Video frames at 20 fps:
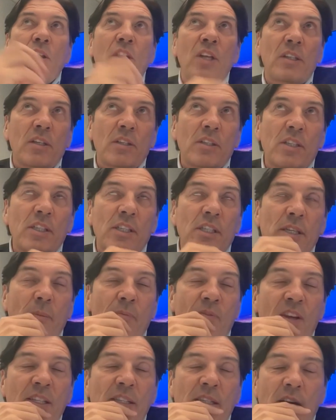I think there's
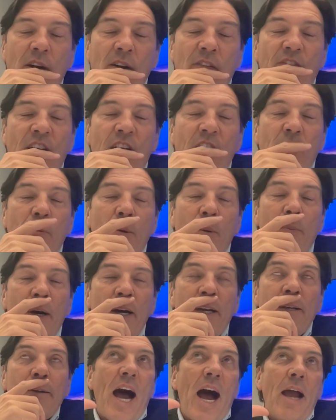some things that aren't valuable, but